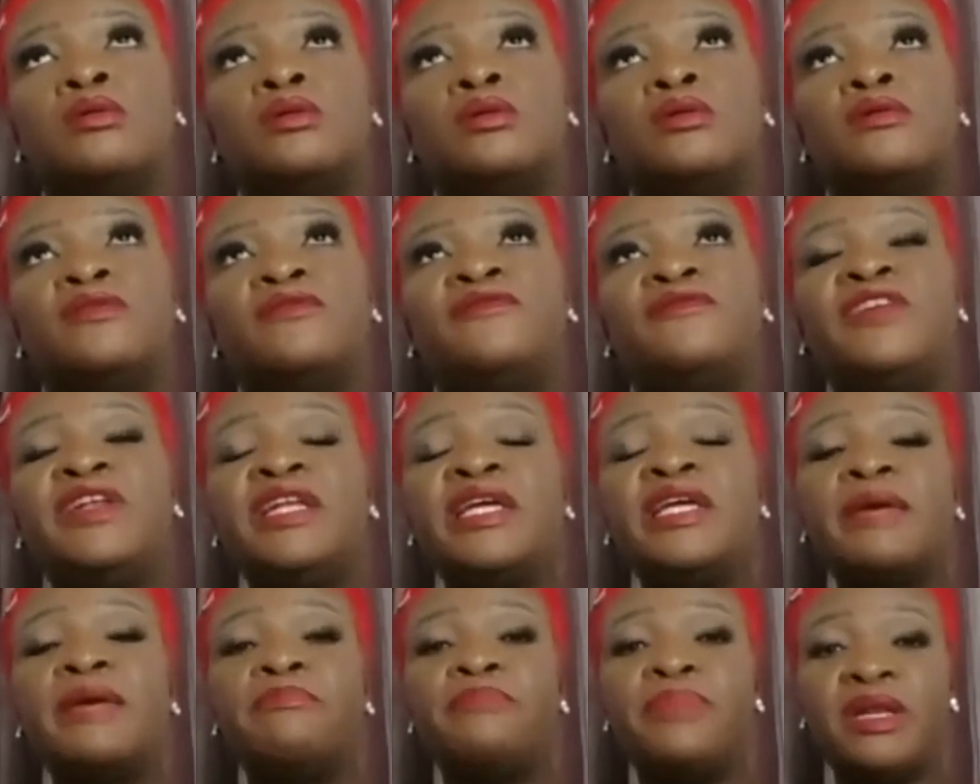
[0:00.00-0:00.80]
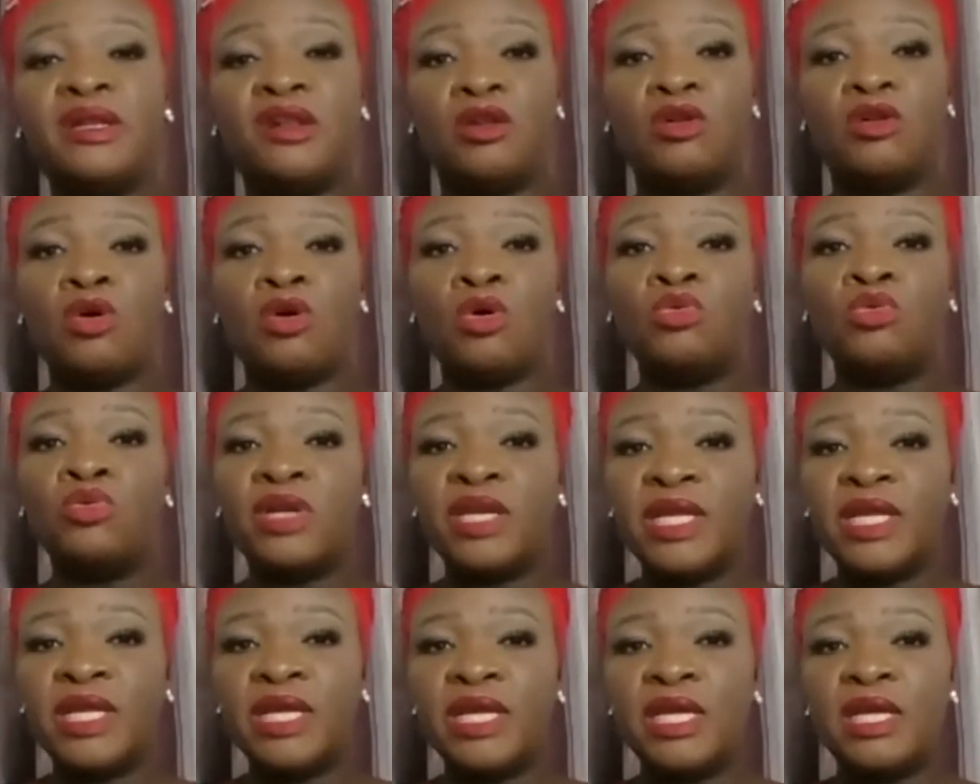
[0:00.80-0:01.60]
feeling a bit
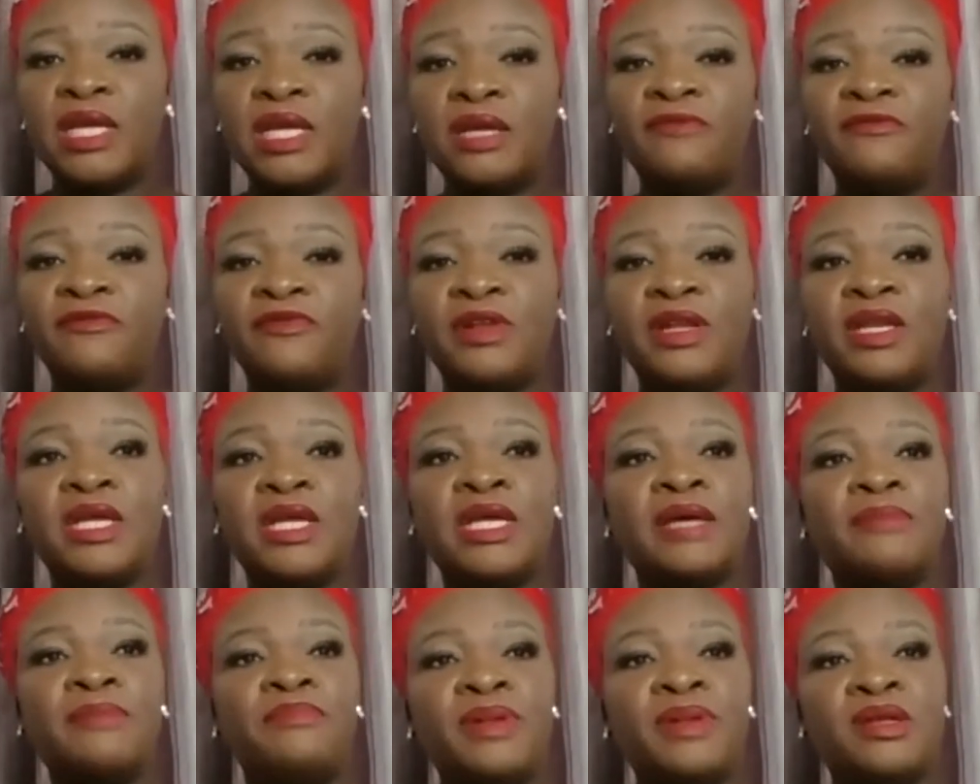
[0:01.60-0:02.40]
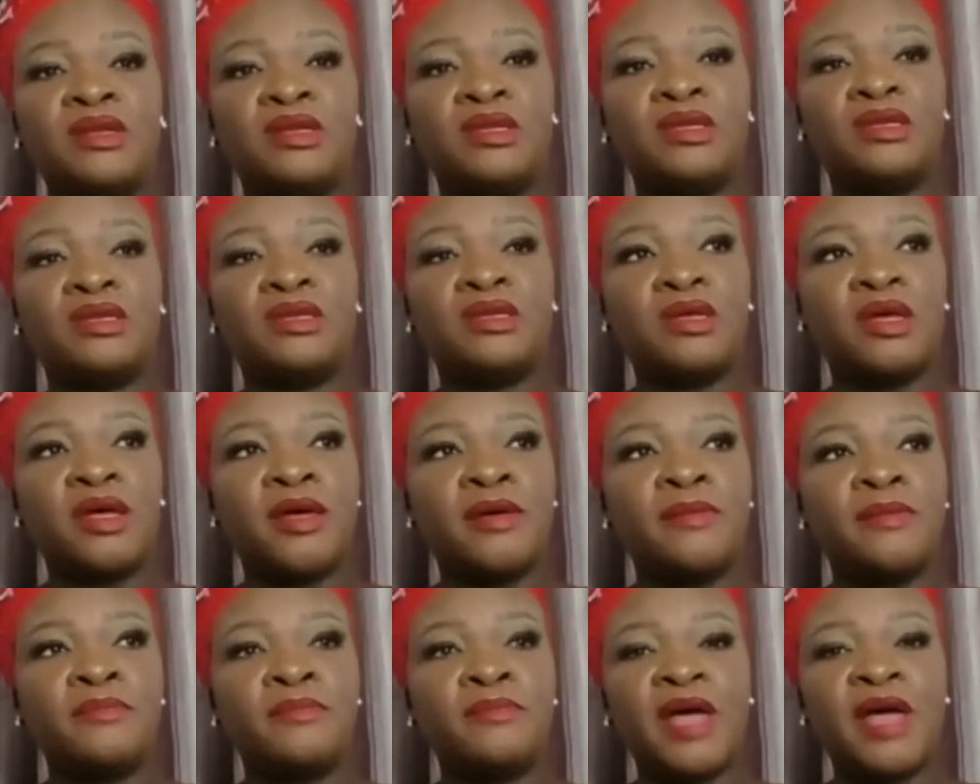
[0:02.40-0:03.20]
lonely, feeling a bit
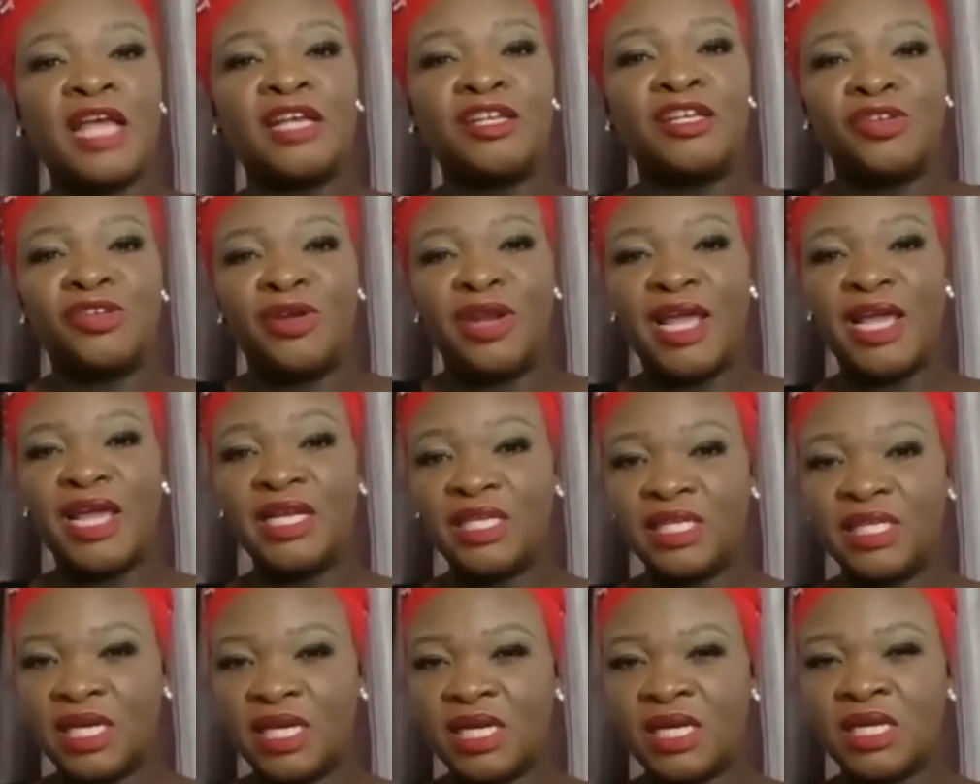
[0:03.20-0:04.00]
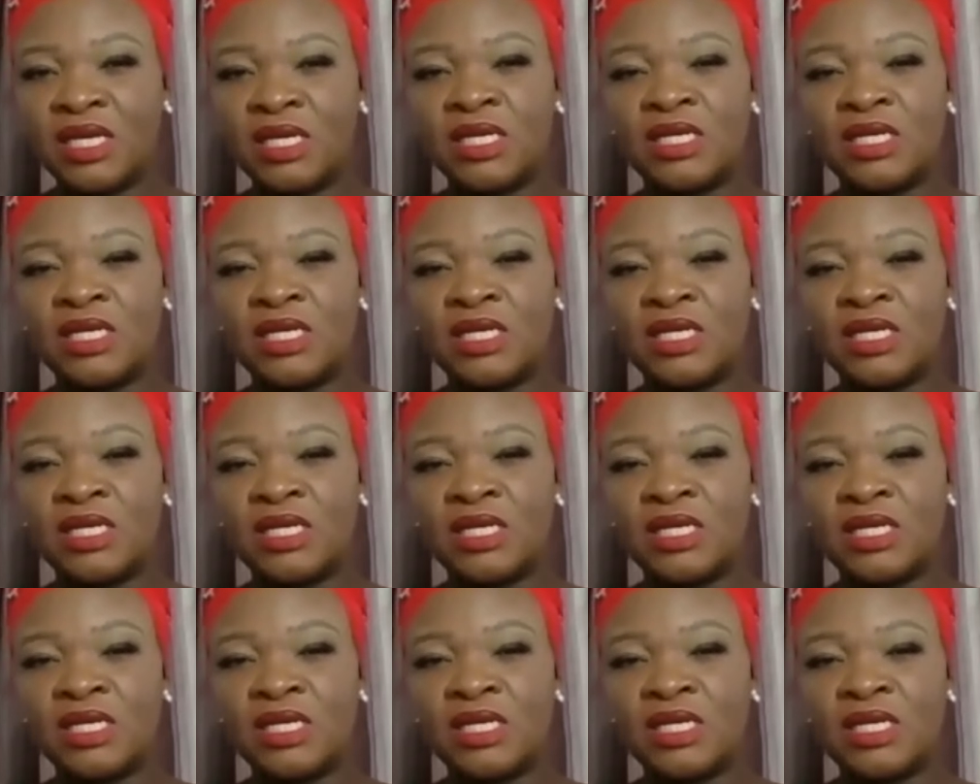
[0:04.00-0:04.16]
isolated,